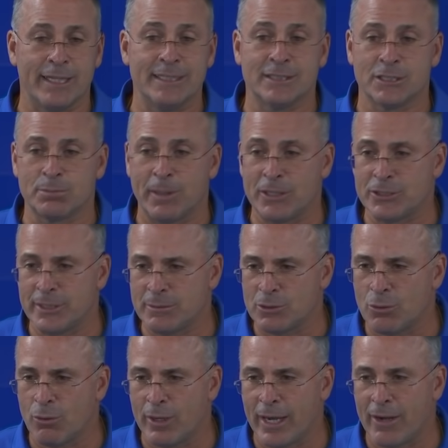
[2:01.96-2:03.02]
He's a special teams
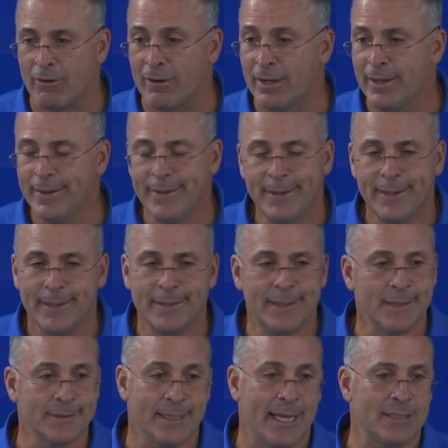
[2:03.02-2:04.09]
coordinator and
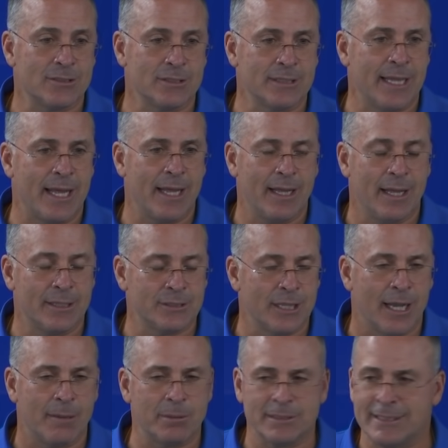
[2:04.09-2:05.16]
does an excellent da- uh,
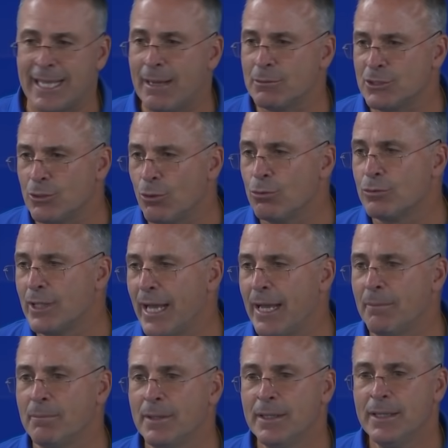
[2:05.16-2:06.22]
job. His dad was an old
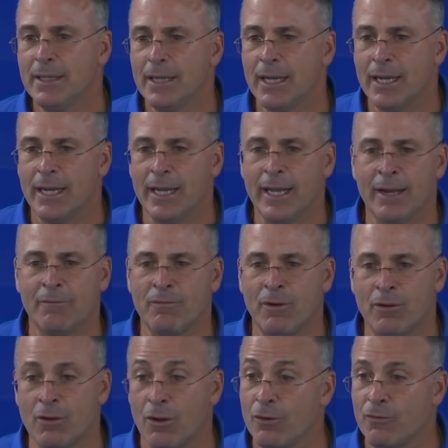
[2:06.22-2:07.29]
time uh,
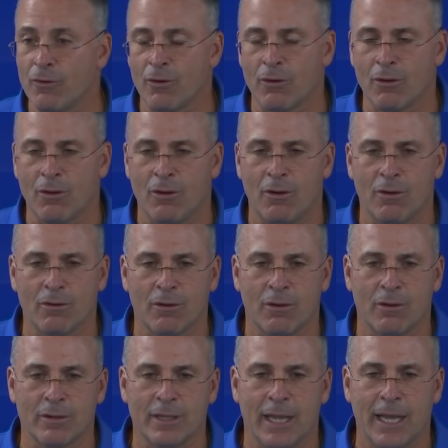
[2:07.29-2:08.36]
NFL coach for a long,
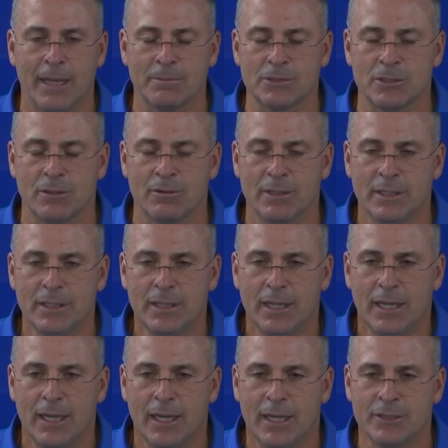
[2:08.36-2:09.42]
long time. So
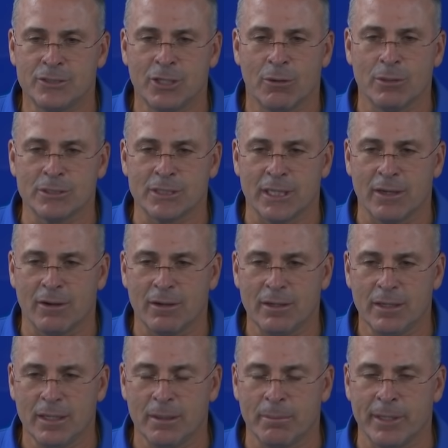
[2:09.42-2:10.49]
uh, Joe is there.
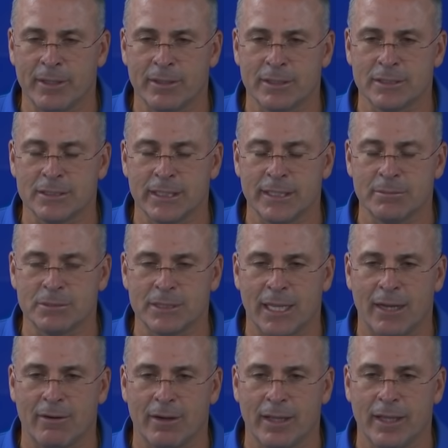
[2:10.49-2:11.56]
It'll be good to see him
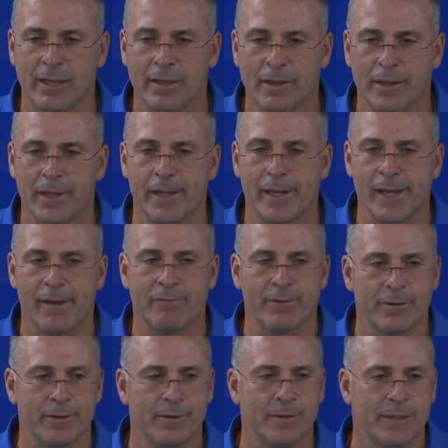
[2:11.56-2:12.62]
Saturday
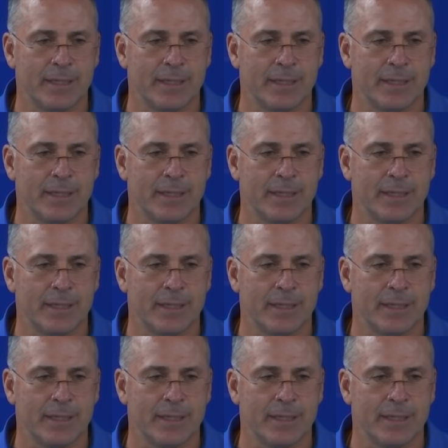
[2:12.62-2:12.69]
afternoon.